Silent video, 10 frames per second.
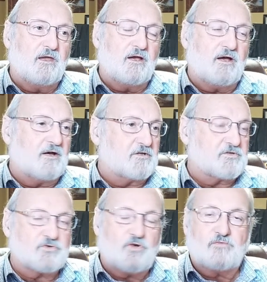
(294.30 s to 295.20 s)

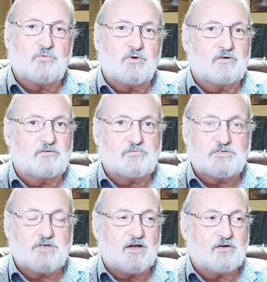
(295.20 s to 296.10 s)
and
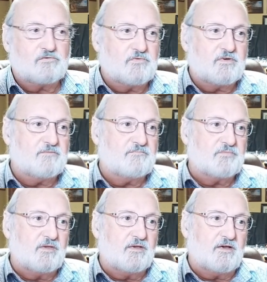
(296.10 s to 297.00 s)
photography.
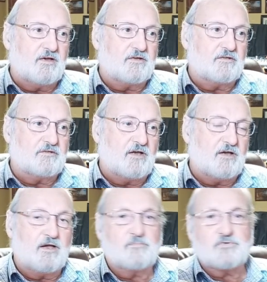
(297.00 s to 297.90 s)

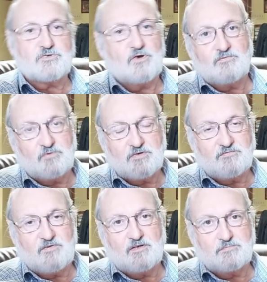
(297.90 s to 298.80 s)
I'm a software
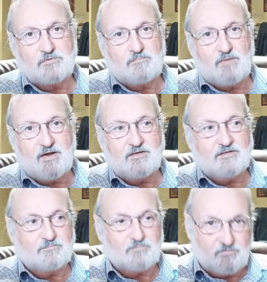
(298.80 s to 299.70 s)
developer by
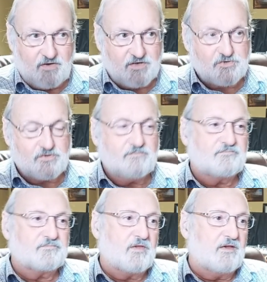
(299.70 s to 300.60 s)
profession.
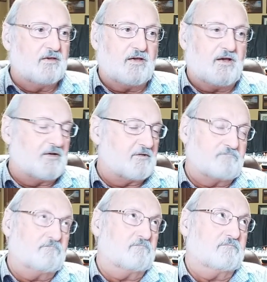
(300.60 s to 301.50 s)
Uh,
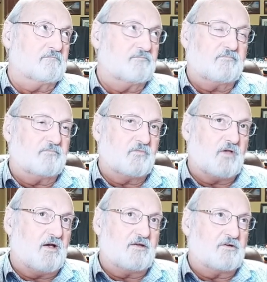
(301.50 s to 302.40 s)

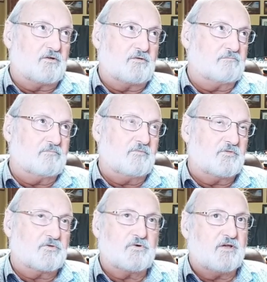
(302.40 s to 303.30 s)
I don't know,
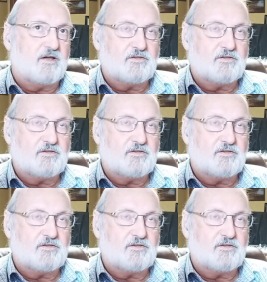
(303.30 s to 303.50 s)
38,